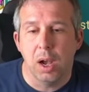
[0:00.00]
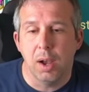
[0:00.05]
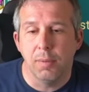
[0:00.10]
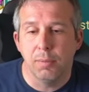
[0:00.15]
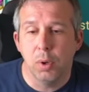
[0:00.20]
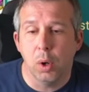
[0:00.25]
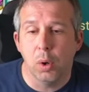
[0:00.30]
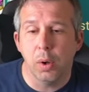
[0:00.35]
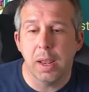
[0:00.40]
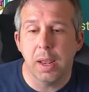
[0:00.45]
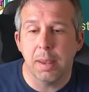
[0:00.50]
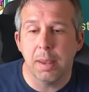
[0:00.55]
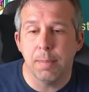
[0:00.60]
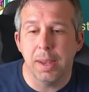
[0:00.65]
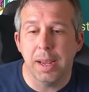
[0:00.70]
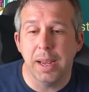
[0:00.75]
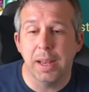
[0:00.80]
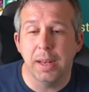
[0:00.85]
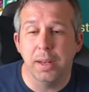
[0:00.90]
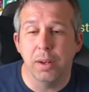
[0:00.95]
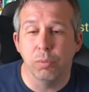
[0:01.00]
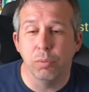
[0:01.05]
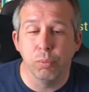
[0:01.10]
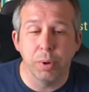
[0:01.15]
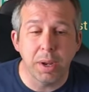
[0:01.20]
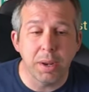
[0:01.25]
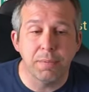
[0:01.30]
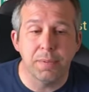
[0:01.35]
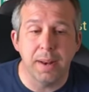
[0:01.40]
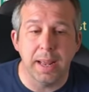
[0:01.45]
I've got him in
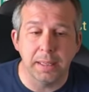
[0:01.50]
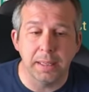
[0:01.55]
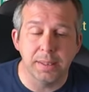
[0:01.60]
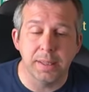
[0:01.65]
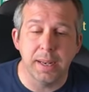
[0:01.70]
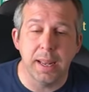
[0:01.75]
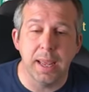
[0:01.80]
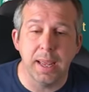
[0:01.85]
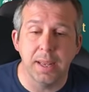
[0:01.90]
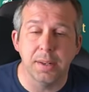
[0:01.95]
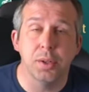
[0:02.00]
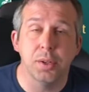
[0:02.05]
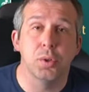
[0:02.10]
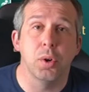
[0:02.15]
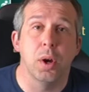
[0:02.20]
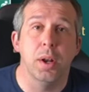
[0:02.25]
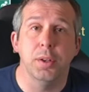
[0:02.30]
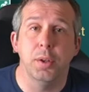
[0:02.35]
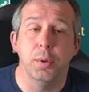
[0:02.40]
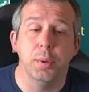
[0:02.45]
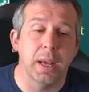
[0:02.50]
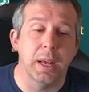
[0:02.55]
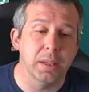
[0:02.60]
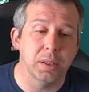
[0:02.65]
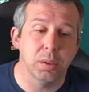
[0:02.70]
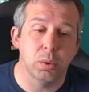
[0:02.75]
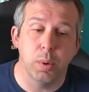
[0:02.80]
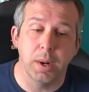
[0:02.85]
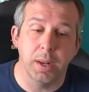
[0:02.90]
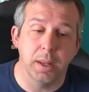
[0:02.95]
reflex gear to try and do that
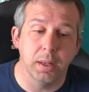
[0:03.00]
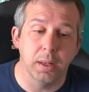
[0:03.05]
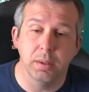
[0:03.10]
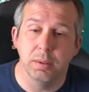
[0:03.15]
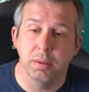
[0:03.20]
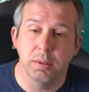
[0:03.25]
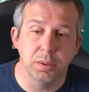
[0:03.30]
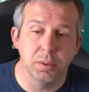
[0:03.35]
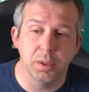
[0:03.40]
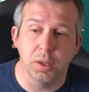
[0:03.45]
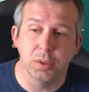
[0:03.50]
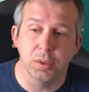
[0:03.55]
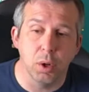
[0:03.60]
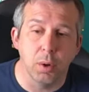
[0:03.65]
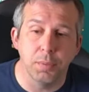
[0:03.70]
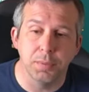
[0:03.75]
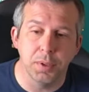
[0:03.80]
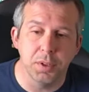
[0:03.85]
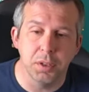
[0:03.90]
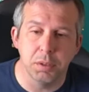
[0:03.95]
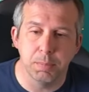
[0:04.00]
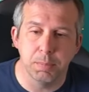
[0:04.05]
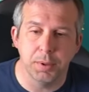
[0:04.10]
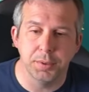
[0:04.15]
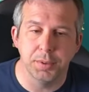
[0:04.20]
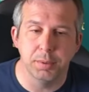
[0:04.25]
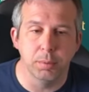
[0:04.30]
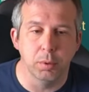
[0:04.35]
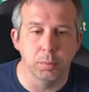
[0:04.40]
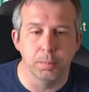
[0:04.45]
as quick as often as
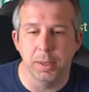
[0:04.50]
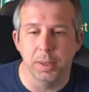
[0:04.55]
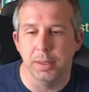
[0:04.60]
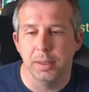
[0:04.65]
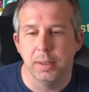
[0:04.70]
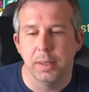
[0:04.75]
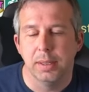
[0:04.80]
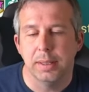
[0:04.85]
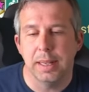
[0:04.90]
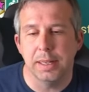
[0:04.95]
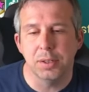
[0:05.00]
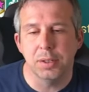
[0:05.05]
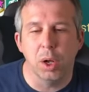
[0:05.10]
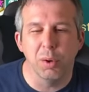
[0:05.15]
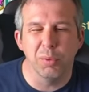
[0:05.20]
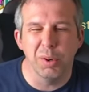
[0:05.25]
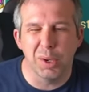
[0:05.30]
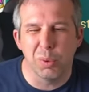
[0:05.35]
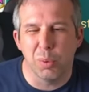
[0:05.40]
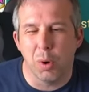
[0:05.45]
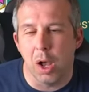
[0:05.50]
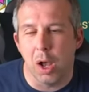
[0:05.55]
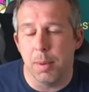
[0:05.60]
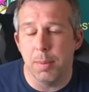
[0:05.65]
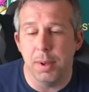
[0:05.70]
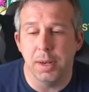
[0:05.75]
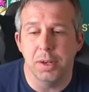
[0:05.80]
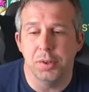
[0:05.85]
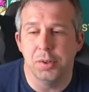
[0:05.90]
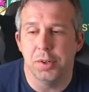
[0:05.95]
possible. But that's not a
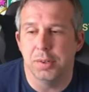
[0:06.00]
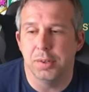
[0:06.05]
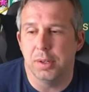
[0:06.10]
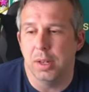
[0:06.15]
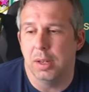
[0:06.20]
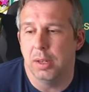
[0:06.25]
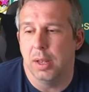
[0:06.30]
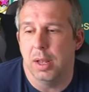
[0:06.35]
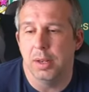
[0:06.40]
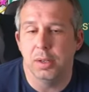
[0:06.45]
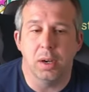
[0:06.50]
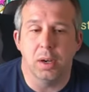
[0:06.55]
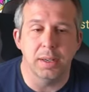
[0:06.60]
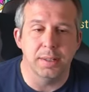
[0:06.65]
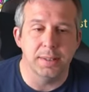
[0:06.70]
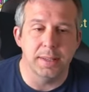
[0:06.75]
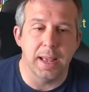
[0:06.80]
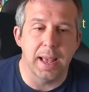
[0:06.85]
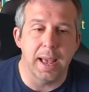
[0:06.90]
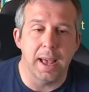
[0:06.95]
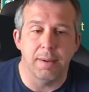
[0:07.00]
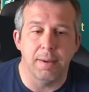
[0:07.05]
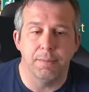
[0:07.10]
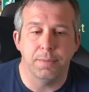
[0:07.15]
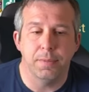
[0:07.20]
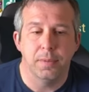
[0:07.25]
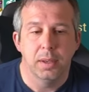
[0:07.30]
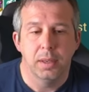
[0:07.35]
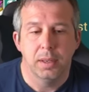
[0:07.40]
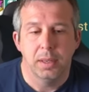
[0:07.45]
requirement. It's just a nice to
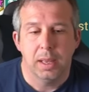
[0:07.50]
have.